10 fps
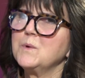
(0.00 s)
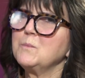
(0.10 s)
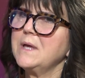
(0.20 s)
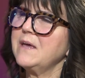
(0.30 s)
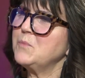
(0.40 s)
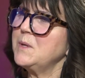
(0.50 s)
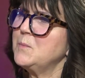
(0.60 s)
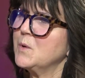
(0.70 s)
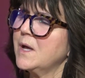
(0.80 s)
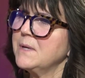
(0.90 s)
we have
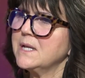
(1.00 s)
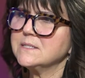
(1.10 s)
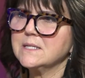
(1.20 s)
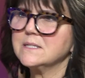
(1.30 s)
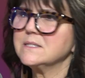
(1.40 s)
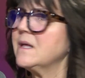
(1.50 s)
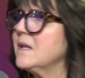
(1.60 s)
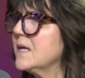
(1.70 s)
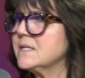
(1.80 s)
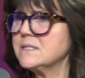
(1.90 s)
people come in, I said, it's not
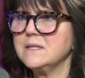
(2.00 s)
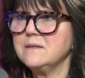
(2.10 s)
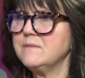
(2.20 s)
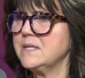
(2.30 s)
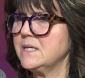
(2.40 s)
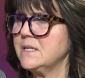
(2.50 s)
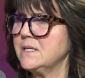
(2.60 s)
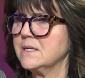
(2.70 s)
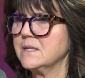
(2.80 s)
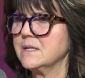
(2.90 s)
like TV.
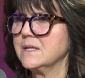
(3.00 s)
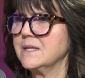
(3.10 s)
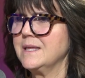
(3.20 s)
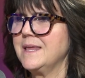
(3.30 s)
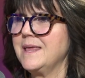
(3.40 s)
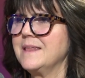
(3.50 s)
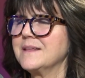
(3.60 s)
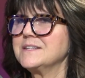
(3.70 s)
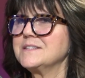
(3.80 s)
Because